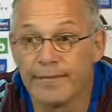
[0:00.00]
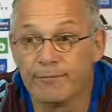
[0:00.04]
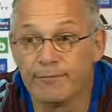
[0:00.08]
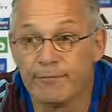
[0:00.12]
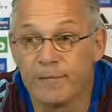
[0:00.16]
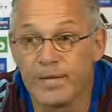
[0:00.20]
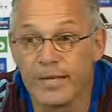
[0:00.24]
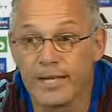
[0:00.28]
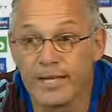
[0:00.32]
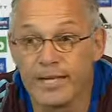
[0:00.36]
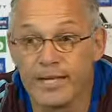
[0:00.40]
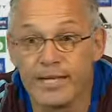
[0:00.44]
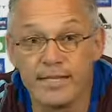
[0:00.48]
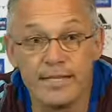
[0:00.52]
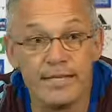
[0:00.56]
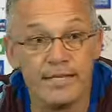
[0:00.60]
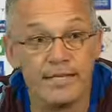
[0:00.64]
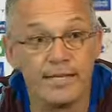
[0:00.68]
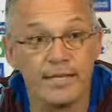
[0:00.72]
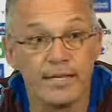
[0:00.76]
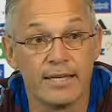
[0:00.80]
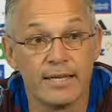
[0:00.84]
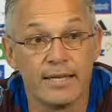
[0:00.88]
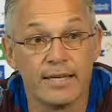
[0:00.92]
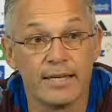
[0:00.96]

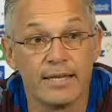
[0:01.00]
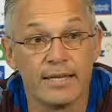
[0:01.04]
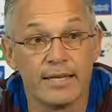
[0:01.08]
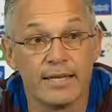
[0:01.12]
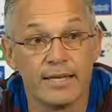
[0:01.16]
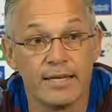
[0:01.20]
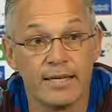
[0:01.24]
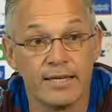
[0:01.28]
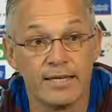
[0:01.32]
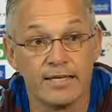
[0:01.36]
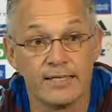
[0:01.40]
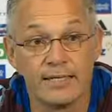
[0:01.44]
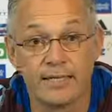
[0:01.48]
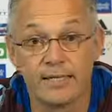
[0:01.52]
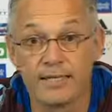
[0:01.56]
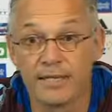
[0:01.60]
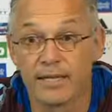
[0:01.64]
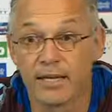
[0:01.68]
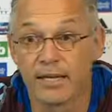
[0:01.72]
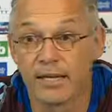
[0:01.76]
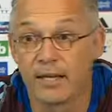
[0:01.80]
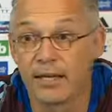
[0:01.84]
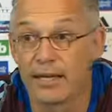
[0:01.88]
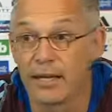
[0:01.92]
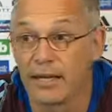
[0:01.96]
He is
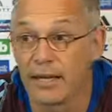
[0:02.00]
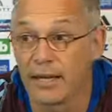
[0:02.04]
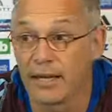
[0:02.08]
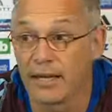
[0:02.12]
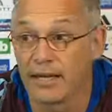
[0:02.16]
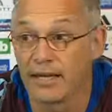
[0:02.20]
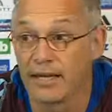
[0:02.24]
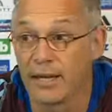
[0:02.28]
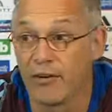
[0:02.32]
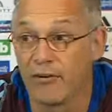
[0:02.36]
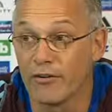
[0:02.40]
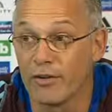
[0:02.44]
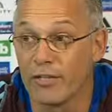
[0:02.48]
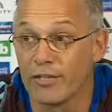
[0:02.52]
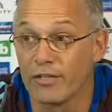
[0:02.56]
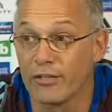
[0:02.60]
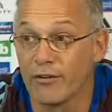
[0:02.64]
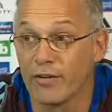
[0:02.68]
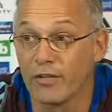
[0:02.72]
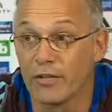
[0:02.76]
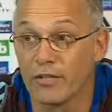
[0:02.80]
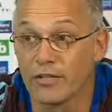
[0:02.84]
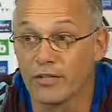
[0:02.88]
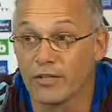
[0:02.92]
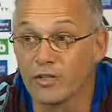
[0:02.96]
currently
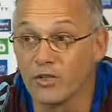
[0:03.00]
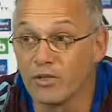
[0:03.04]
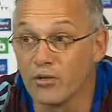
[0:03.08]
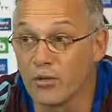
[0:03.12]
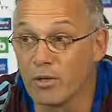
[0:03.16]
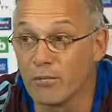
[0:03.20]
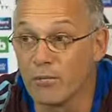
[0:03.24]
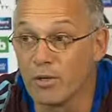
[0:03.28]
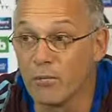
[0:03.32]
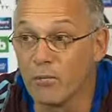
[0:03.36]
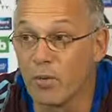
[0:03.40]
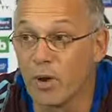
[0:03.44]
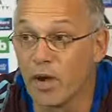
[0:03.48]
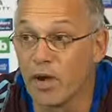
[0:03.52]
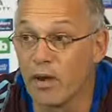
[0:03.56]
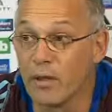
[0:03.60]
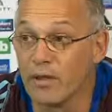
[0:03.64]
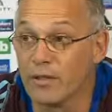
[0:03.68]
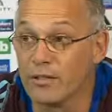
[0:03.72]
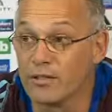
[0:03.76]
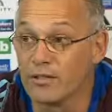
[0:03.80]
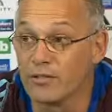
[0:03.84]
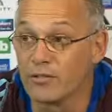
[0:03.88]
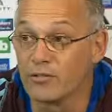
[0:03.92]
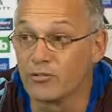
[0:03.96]
extremely well
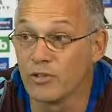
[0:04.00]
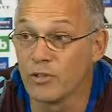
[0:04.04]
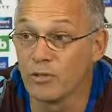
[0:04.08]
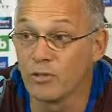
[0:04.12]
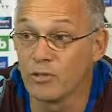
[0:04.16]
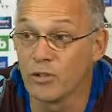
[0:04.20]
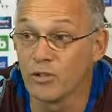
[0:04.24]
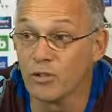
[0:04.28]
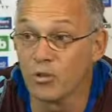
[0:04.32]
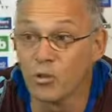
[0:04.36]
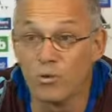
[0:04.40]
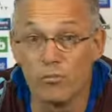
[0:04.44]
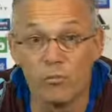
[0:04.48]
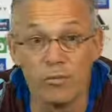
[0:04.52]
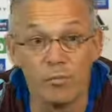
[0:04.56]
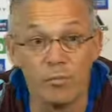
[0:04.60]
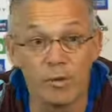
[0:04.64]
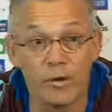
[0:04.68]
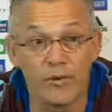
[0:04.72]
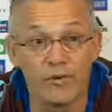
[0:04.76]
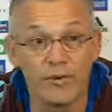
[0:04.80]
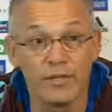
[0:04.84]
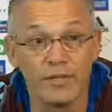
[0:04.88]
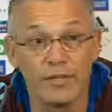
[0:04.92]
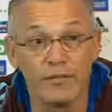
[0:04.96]
and extremely normal
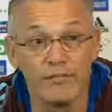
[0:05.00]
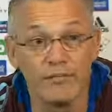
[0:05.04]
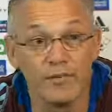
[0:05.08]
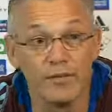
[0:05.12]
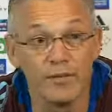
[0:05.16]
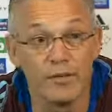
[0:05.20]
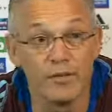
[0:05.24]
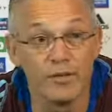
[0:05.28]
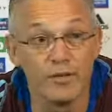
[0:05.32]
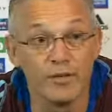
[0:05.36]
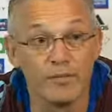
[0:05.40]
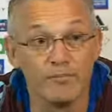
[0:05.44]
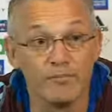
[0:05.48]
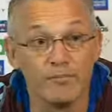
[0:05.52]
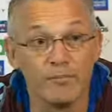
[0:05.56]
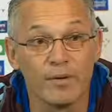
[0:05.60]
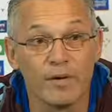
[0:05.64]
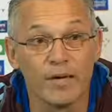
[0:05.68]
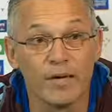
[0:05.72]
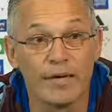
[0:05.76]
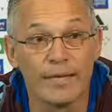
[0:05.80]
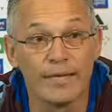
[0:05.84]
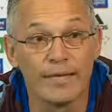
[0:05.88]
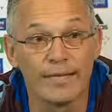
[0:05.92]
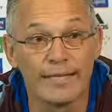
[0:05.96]
Piri, if you know him,
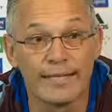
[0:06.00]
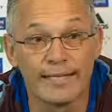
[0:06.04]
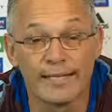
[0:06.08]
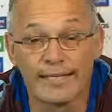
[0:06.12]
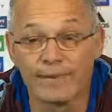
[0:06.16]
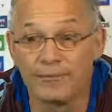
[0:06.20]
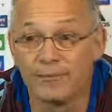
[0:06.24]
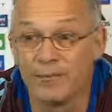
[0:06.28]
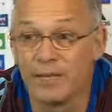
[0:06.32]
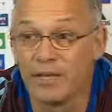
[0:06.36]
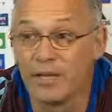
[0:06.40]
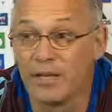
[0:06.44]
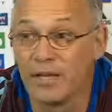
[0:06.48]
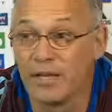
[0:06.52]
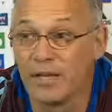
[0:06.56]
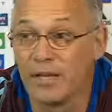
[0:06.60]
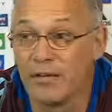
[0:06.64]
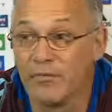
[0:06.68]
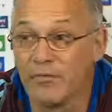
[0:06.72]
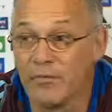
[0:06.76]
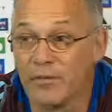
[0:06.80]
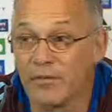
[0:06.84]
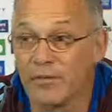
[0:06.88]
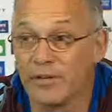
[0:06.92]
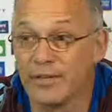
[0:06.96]
and
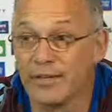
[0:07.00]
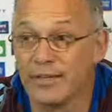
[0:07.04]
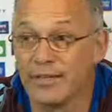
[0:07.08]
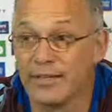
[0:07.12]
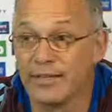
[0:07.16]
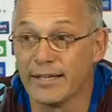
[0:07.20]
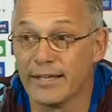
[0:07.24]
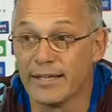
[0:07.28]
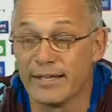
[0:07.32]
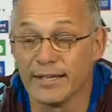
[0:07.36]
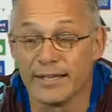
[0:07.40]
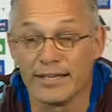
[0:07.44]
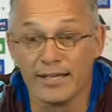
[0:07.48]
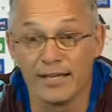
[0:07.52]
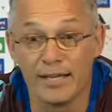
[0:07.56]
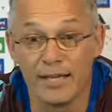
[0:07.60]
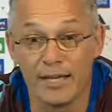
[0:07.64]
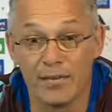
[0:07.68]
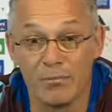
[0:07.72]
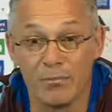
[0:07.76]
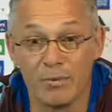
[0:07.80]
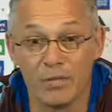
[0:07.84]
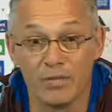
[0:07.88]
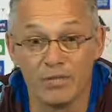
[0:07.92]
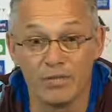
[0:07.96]
very
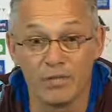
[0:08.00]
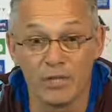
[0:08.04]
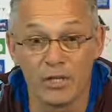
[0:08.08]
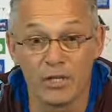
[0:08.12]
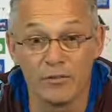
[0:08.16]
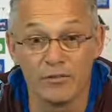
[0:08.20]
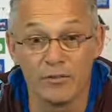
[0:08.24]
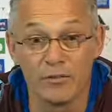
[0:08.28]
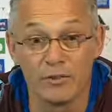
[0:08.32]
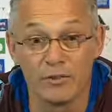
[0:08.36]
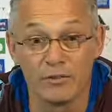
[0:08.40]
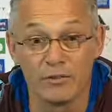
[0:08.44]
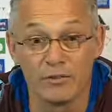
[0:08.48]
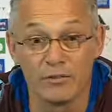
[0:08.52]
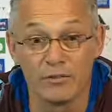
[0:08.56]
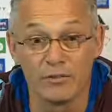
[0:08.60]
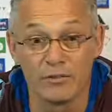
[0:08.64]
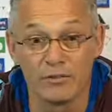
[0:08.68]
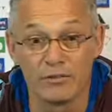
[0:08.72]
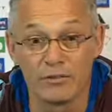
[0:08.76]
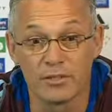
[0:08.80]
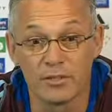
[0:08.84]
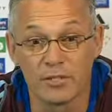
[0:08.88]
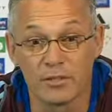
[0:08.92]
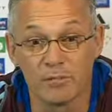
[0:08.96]
happy and jovial, and
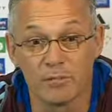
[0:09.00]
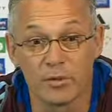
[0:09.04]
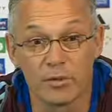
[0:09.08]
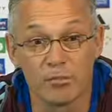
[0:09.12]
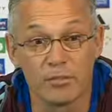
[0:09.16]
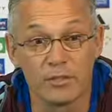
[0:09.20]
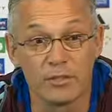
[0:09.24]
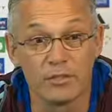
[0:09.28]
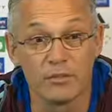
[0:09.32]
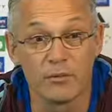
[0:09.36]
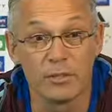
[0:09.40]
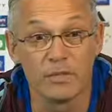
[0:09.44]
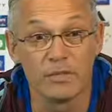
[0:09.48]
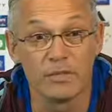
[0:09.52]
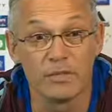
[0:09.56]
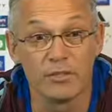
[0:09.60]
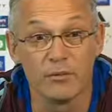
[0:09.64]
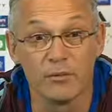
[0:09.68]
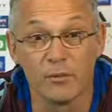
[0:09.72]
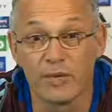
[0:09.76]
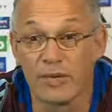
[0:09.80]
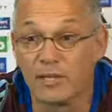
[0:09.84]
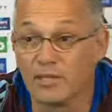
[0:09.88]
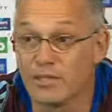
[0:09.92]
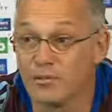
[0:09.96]
probably tweeting
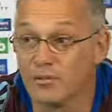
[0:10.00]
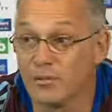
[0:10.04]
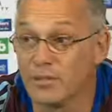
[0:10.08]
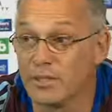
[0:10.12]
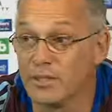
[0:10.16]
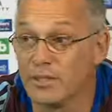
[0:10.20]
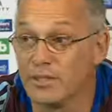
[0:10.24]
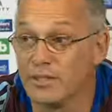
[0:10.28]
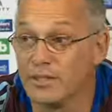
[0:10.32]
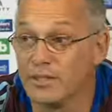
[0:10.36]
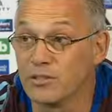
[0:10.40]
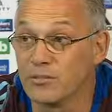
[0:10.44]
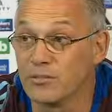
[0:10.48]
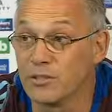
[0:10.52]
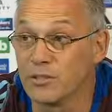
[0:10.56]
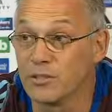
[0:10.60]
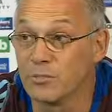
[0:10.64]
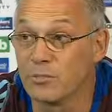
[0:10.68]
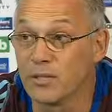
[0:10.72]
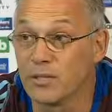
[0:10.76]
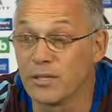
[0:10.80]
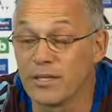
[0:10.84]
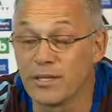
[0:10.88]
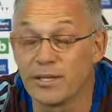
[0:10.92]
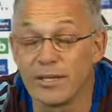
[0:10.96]
away as we
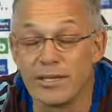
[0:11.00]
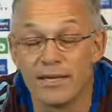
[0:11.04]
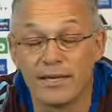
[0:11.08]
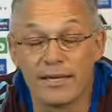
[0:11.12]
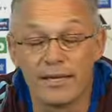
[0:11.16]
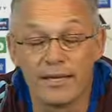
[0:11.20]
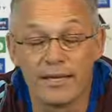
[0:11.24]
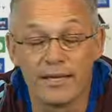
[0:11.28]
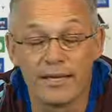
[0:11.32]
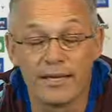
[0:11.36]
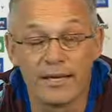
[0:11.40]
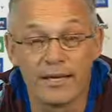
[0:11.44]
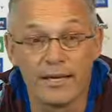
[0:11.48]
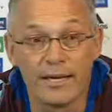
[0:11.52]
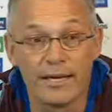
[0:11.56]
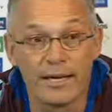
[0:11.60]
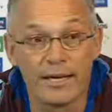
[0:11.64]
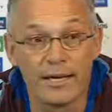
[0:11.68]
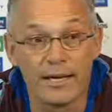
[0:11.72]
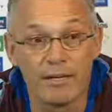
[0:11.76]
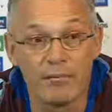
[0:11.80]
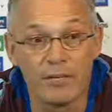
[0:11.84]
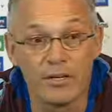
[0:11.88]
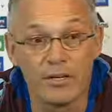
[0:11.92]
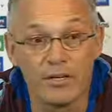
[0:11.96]
speak.
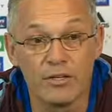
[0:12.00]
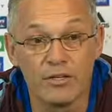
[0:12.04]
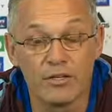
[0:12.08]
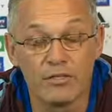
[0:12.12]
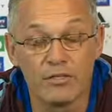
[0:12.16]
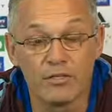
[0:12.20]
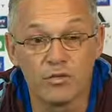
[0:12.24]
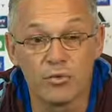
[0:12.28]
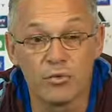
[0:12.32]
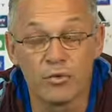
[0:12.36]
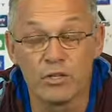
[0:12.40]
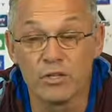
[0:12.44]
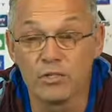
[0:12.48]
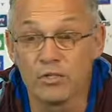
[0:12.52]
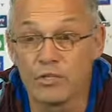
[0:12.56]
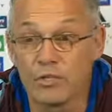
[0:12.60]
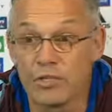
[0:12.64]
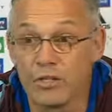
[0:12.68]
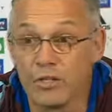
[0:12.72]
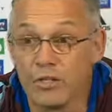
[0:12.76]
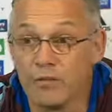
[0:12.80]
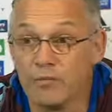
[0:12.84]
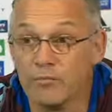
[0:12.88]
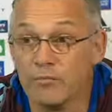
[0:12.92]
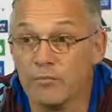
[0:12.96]
And talking to
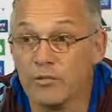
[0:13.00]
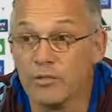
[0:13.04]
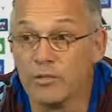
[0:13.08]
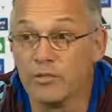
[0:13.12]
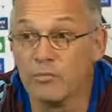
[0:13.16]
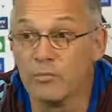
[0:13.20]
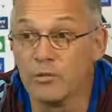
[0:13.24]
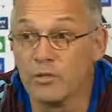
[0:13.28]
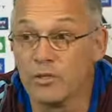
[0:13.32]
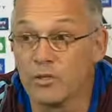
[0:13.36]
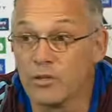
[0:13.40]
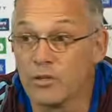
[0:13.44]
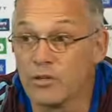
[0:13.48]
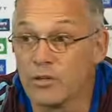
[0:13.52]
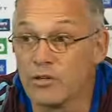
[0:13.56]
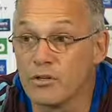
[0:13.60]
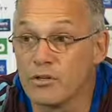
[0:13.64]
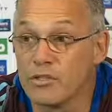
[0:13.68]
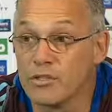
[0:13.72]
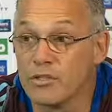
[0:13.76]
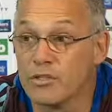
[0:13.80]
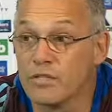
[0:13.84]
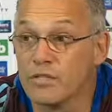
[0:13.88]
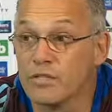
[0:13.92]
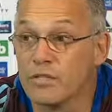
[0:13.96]
him, you wouldn't
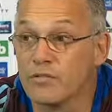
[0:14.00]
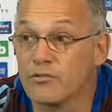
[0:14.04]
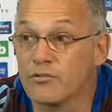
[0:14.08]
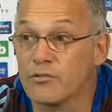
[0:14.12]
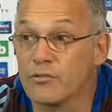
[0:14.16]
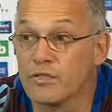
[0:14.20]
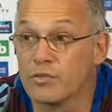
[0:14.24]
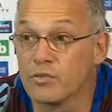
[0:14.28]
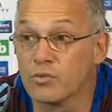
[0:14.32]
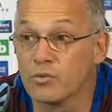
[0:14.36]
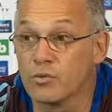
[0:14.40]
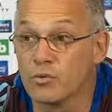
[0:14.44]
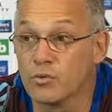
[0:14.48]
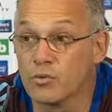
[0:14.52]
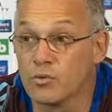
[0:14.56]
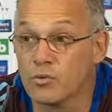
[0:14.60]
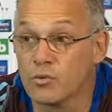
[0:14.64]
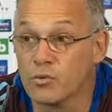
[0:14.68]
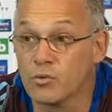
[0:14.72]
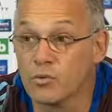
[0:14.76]
notice any difference at all.